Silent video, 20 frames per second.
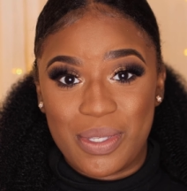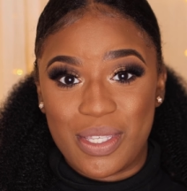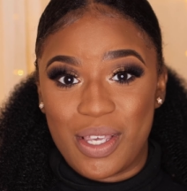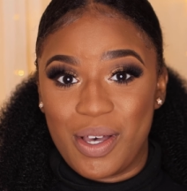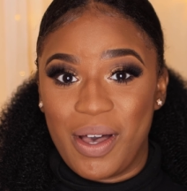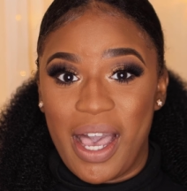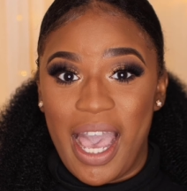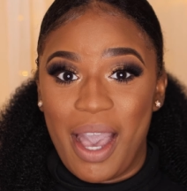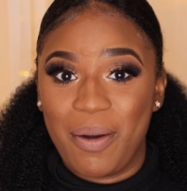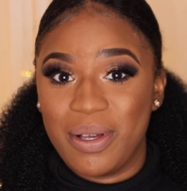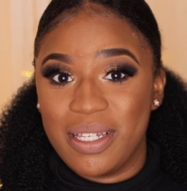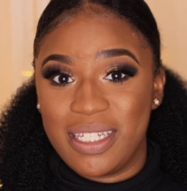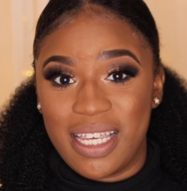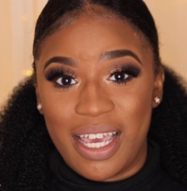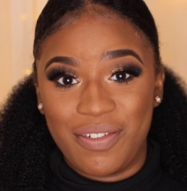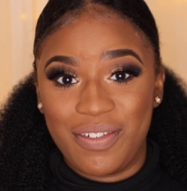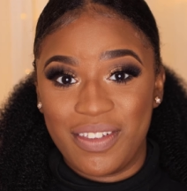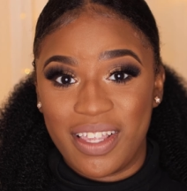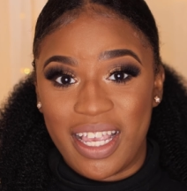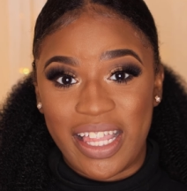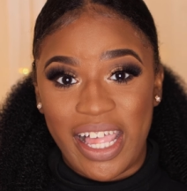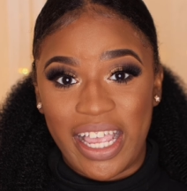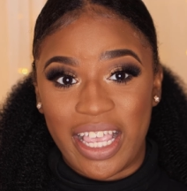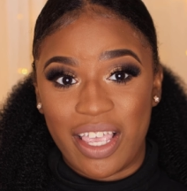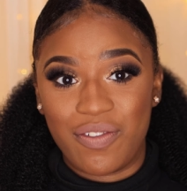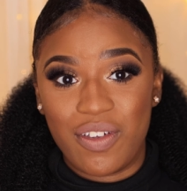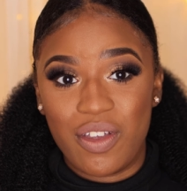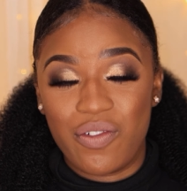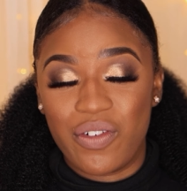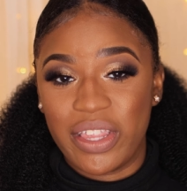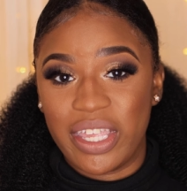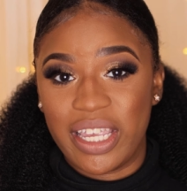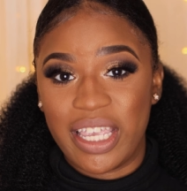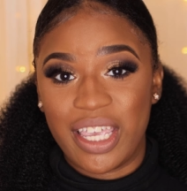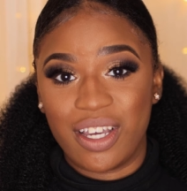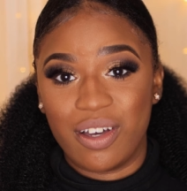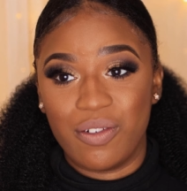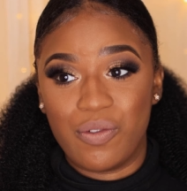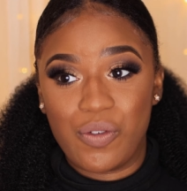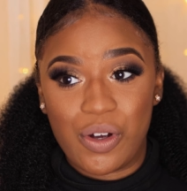So I would definitely, like, if you really
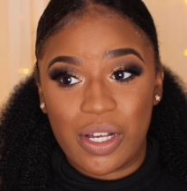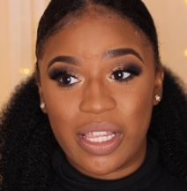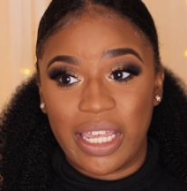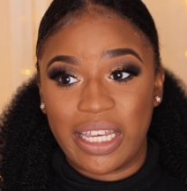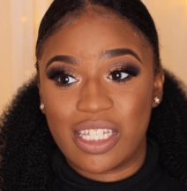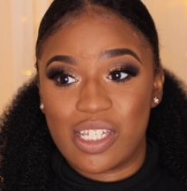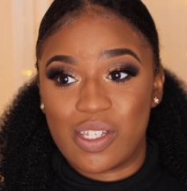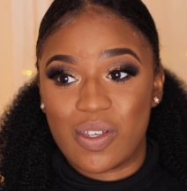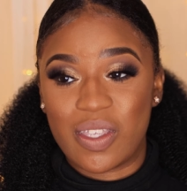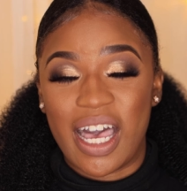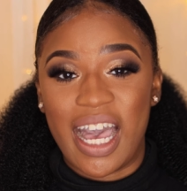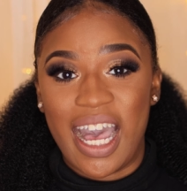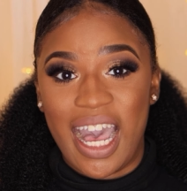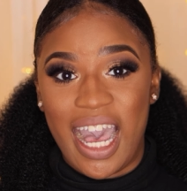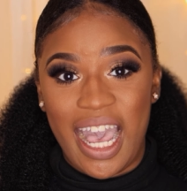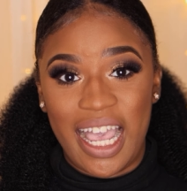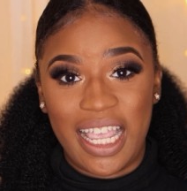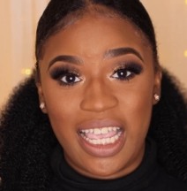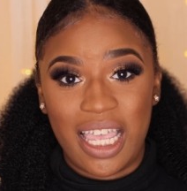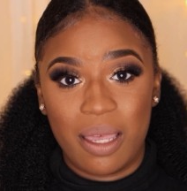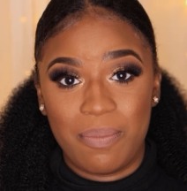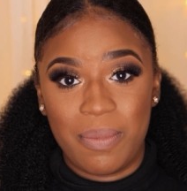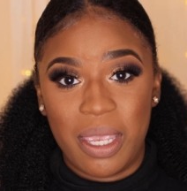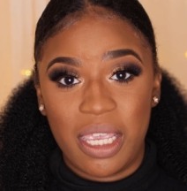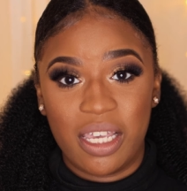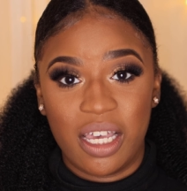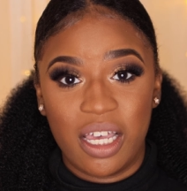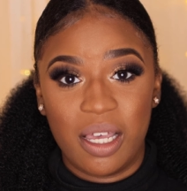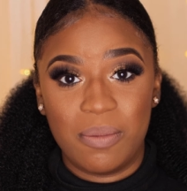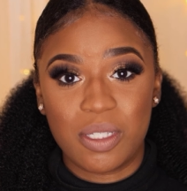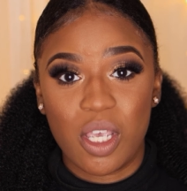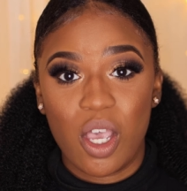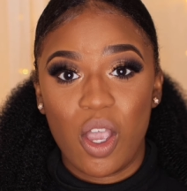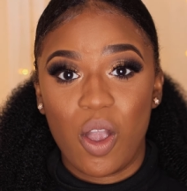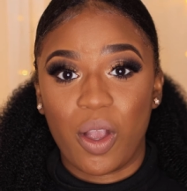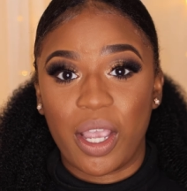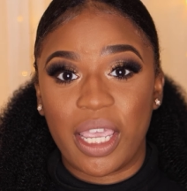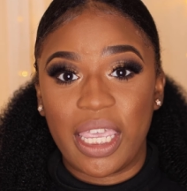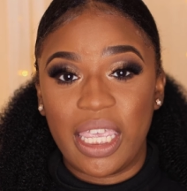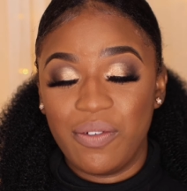can't afford like to do the high-end makeups,
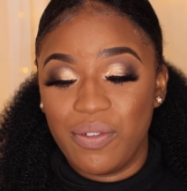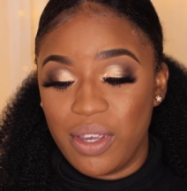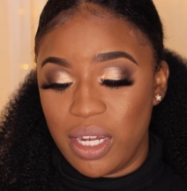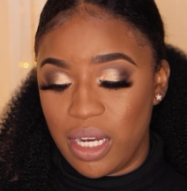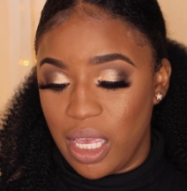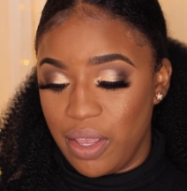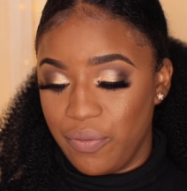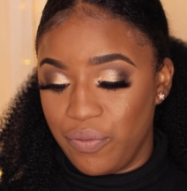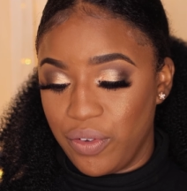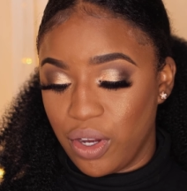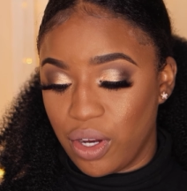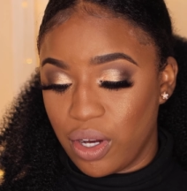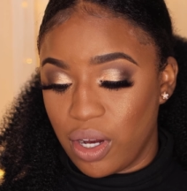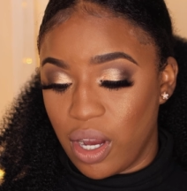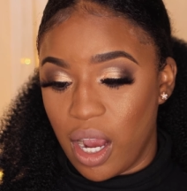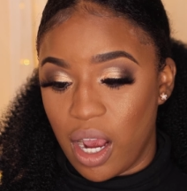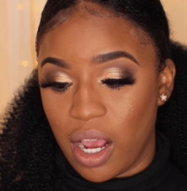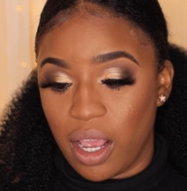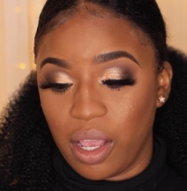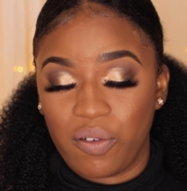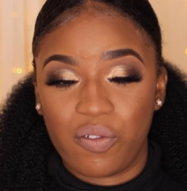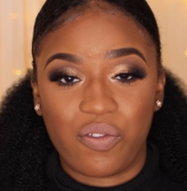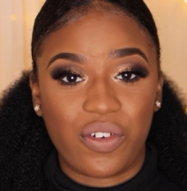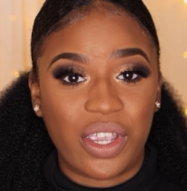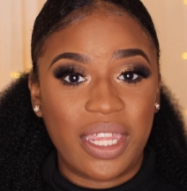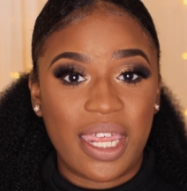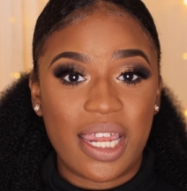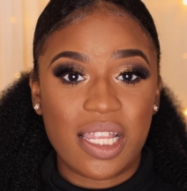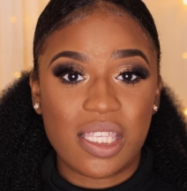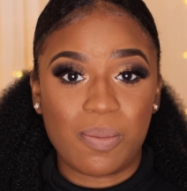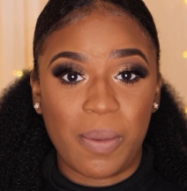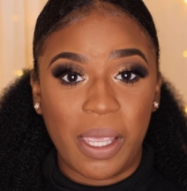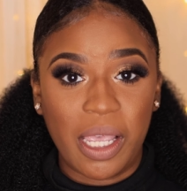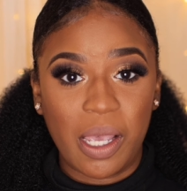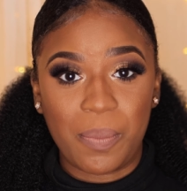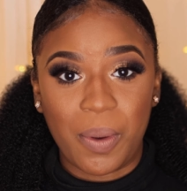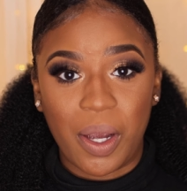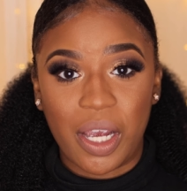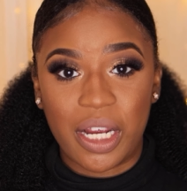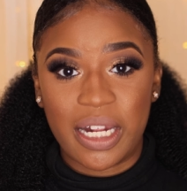or even if you are a freelance
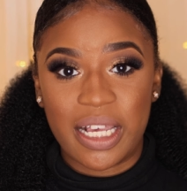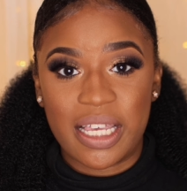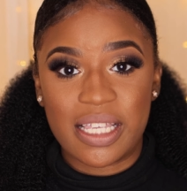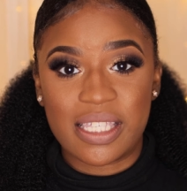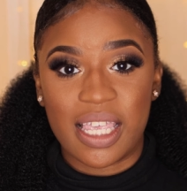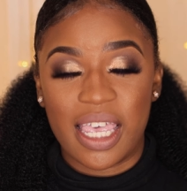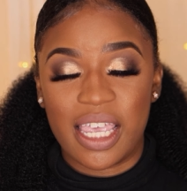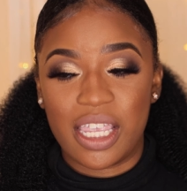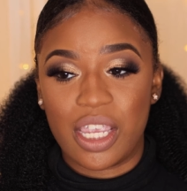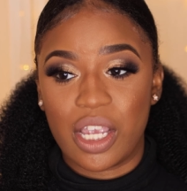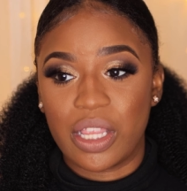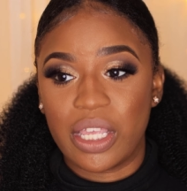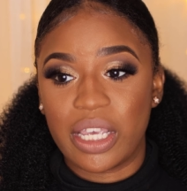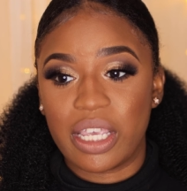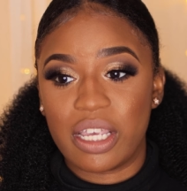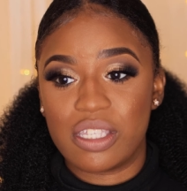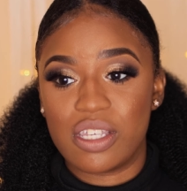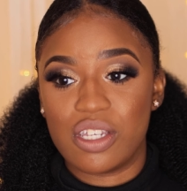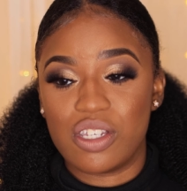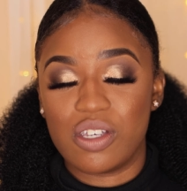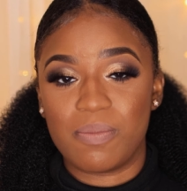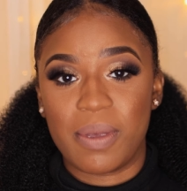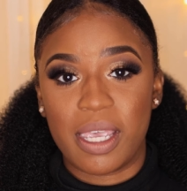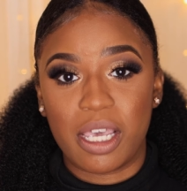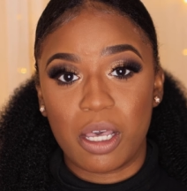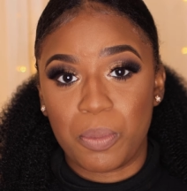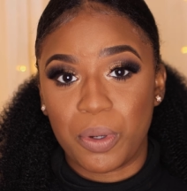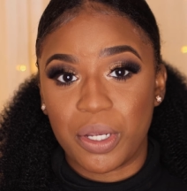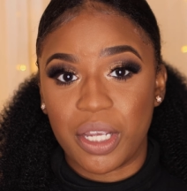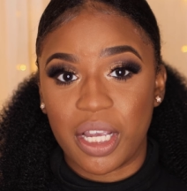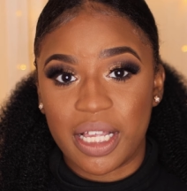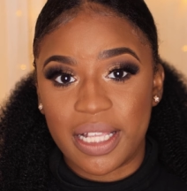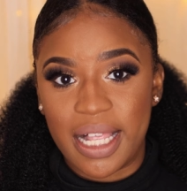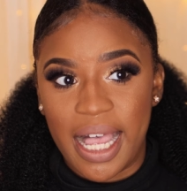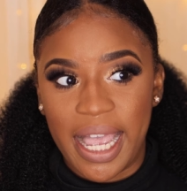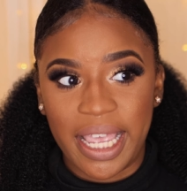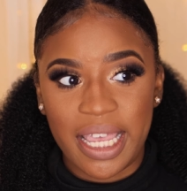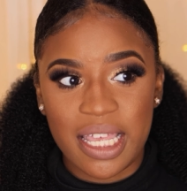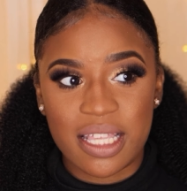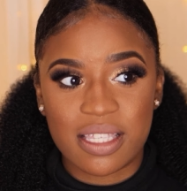makeup artist and you're looking to do makeup on your
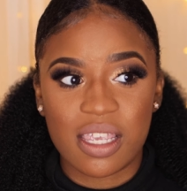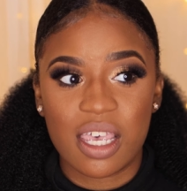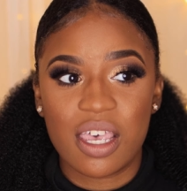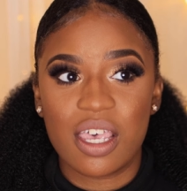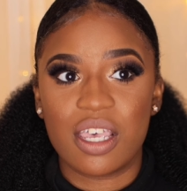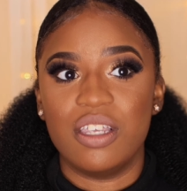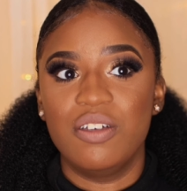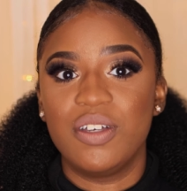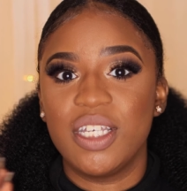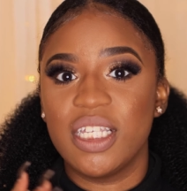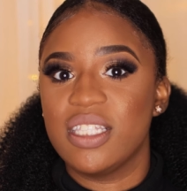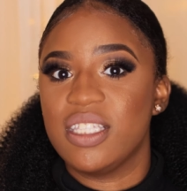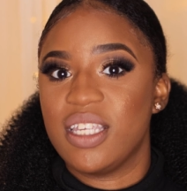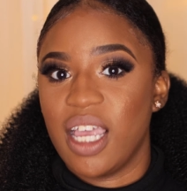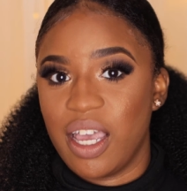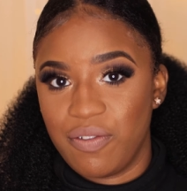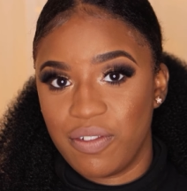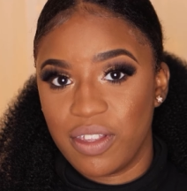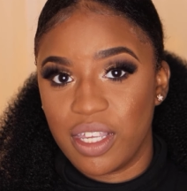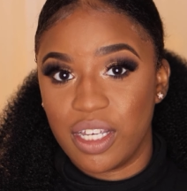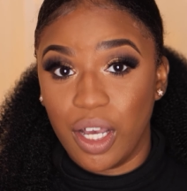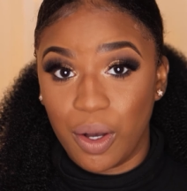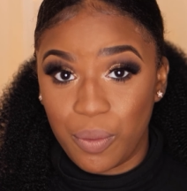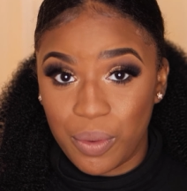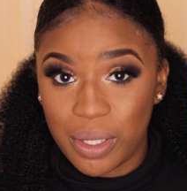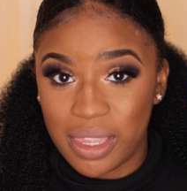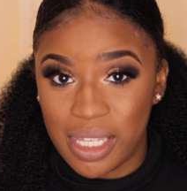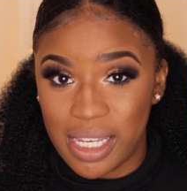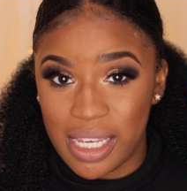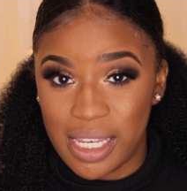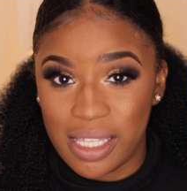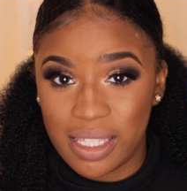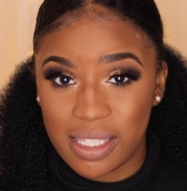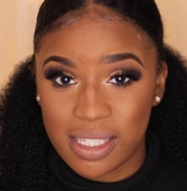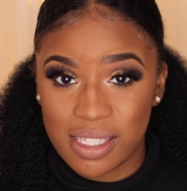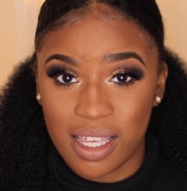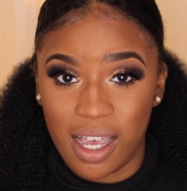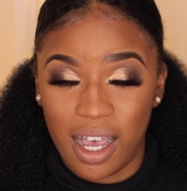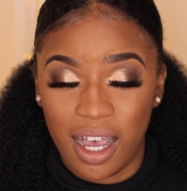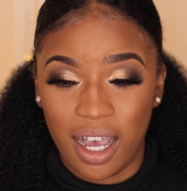clients, you can definitely go with
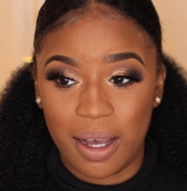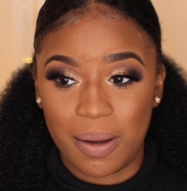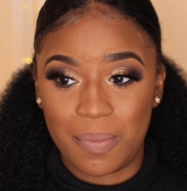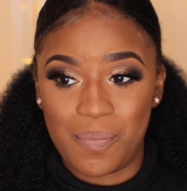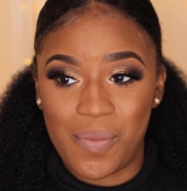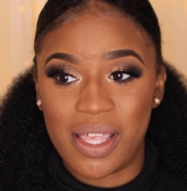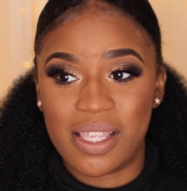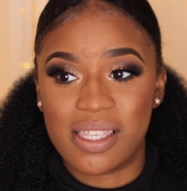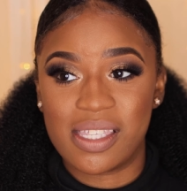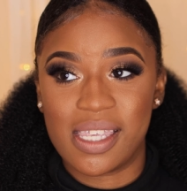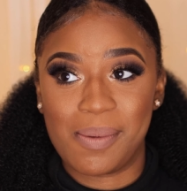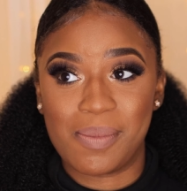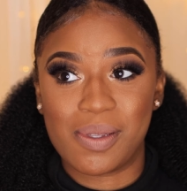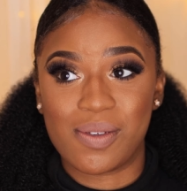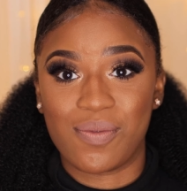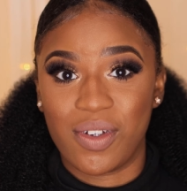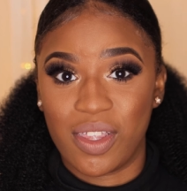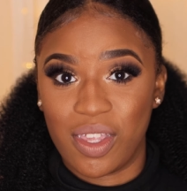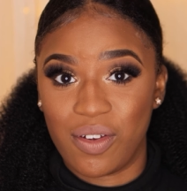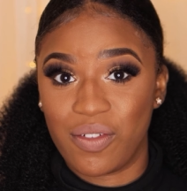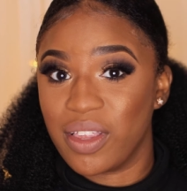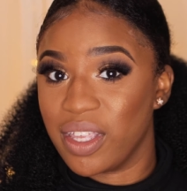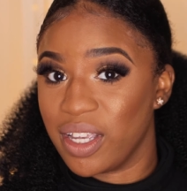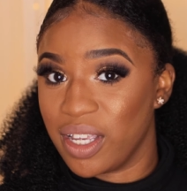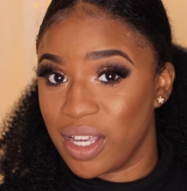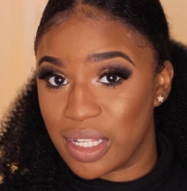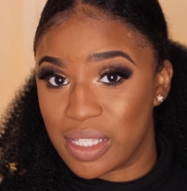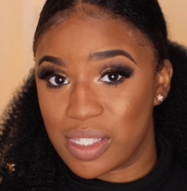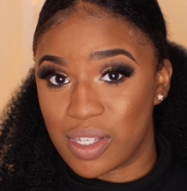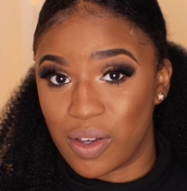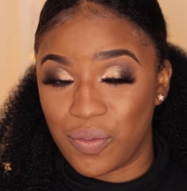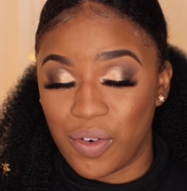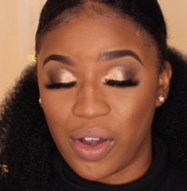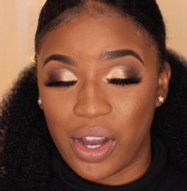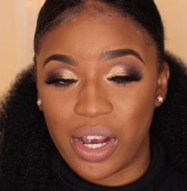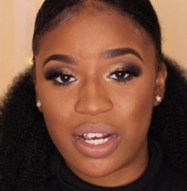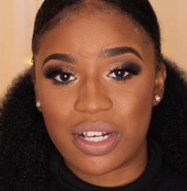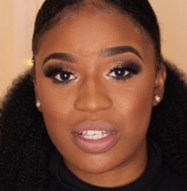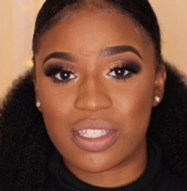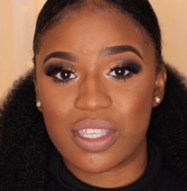these. It seems really good so
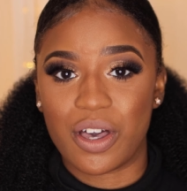far.